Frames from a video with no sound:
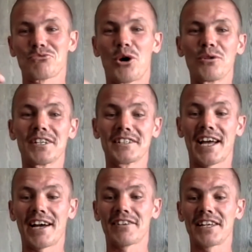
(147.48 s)
rolling
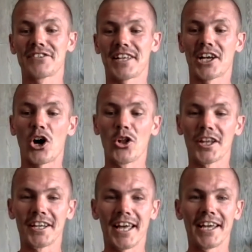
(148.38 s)
down it is like
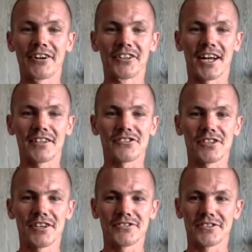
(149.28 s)
ollieing eight or nine
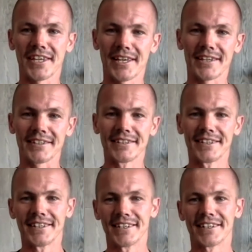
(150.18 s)
stirs at the end.
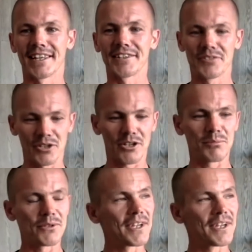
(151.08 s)
Yeah, like you've got to be